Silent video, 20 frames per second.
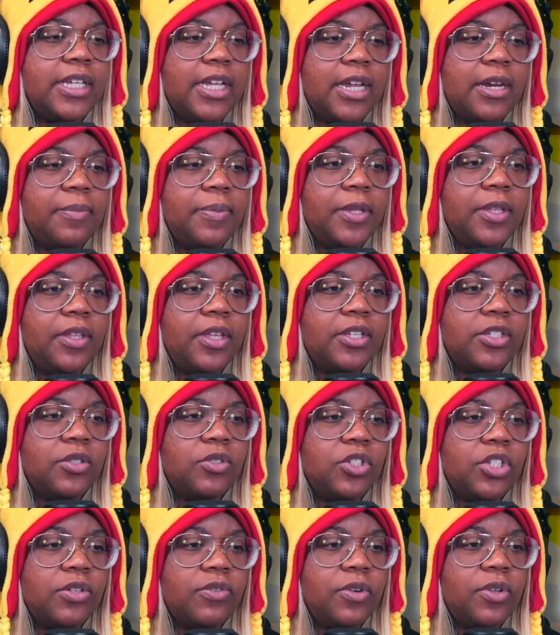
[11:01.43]
it gonna be a
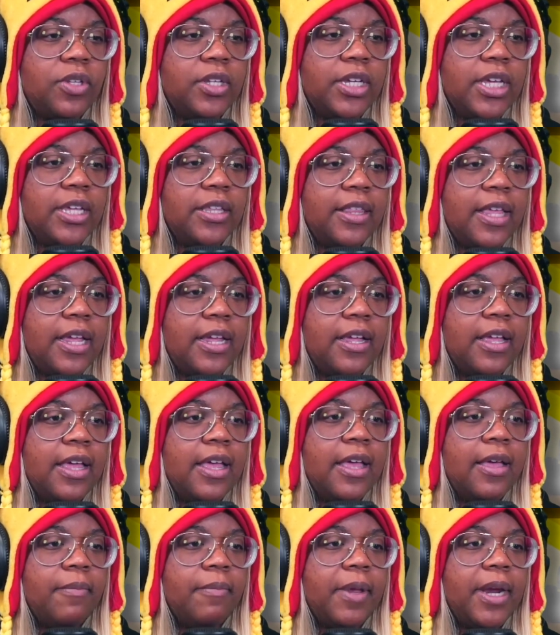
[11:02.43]
sushi roll looking thing?
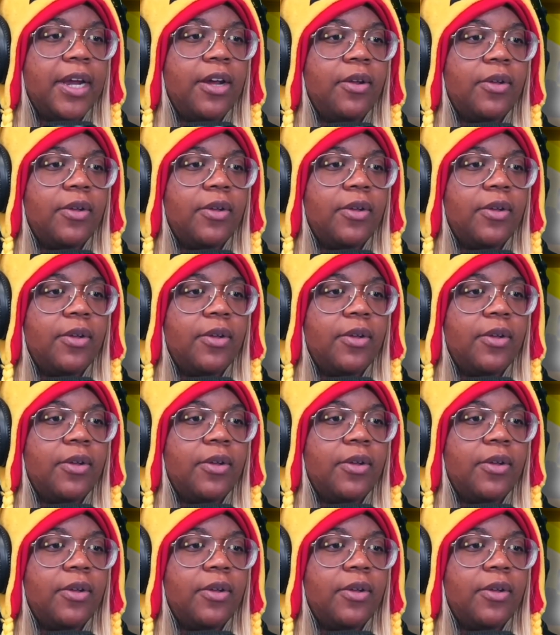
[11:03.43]
But I know